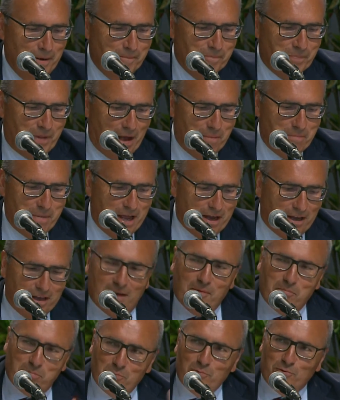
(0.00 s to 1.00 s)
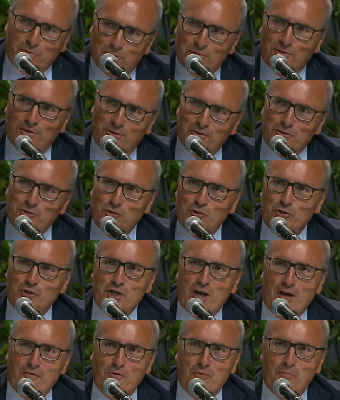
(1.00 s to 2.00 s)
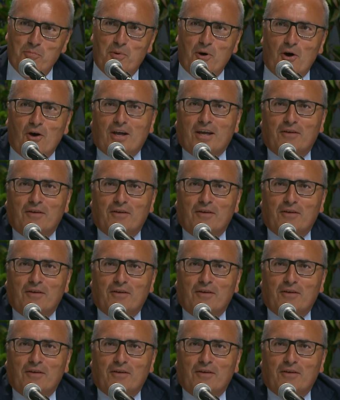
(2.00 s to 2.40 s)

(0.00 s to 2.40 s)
also Um,